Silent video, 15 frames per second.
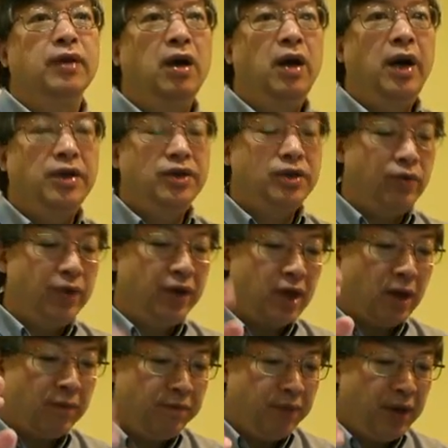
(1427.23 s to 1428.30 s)
All right, so we
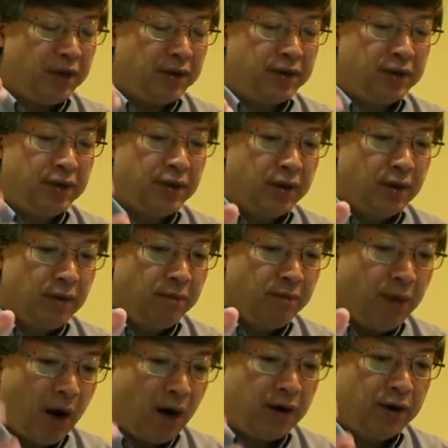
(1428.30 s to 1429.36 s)
complete
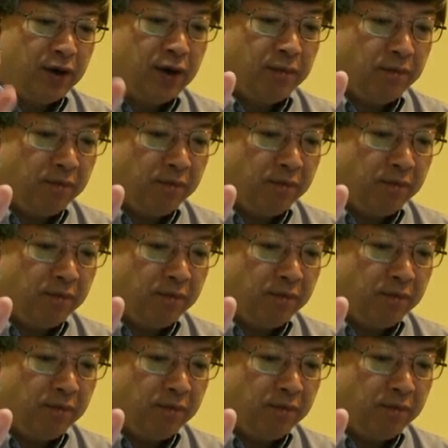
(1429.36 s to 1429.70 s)
part